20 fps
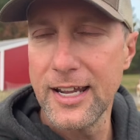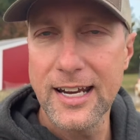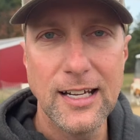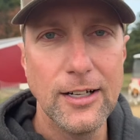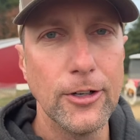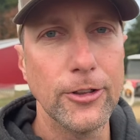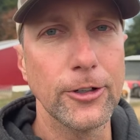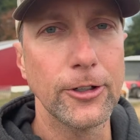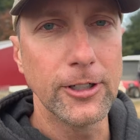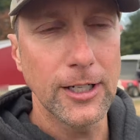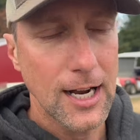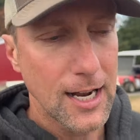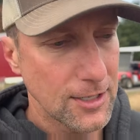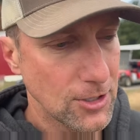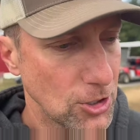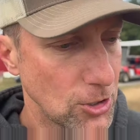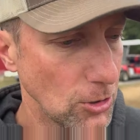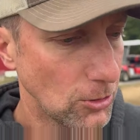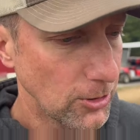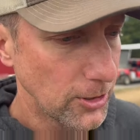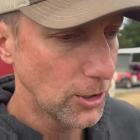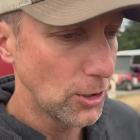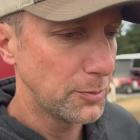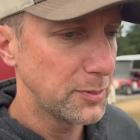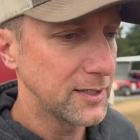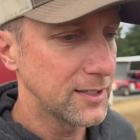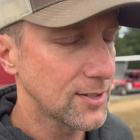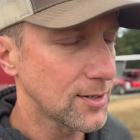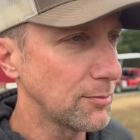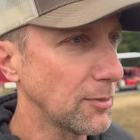They hear the garage door
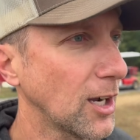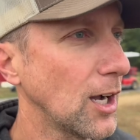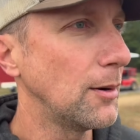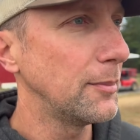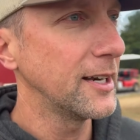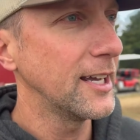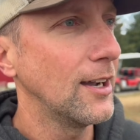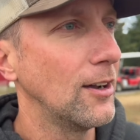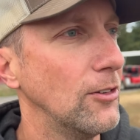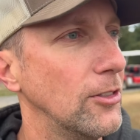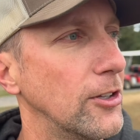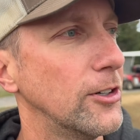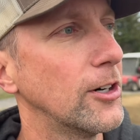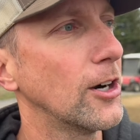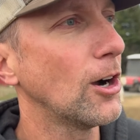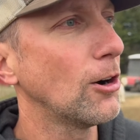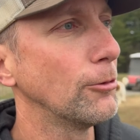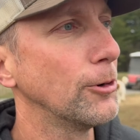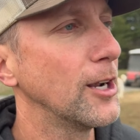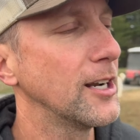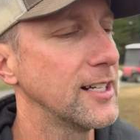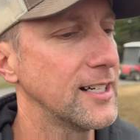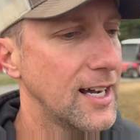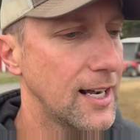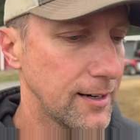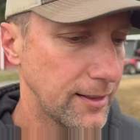open as I'm coming out and they're all running